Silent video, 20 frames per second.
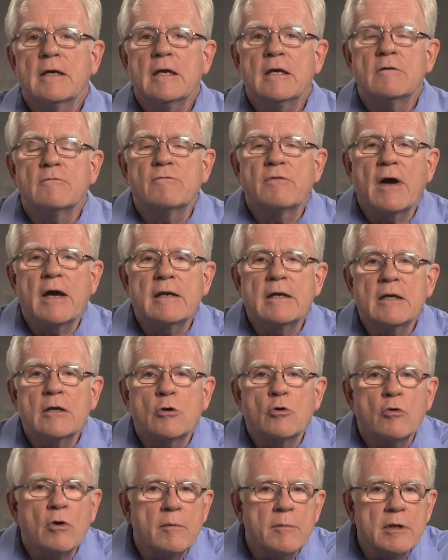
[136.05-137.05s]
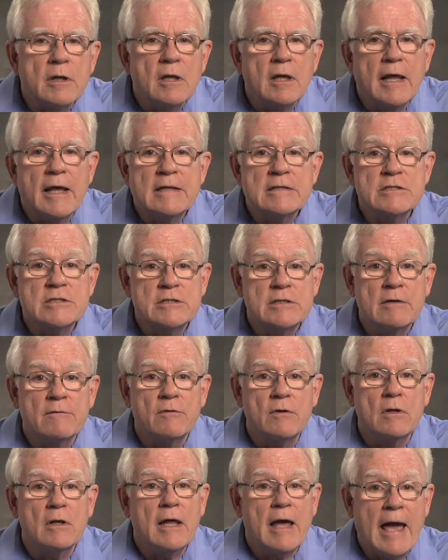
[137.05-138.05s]
inviting criminal and
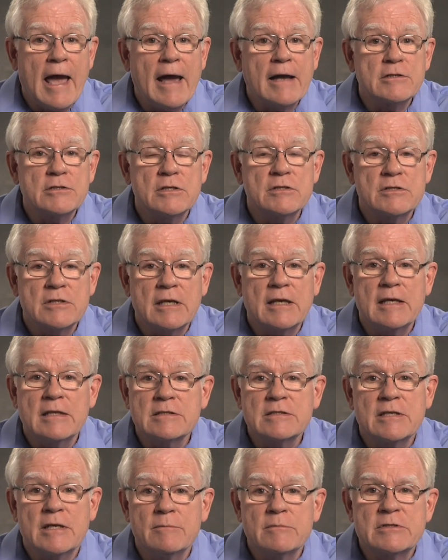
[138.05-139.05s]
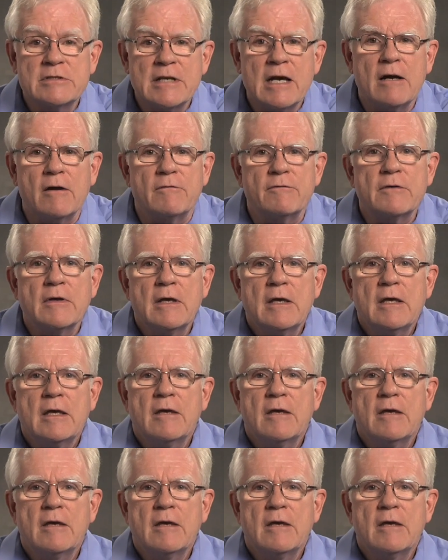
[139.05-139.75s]
civil actions against himself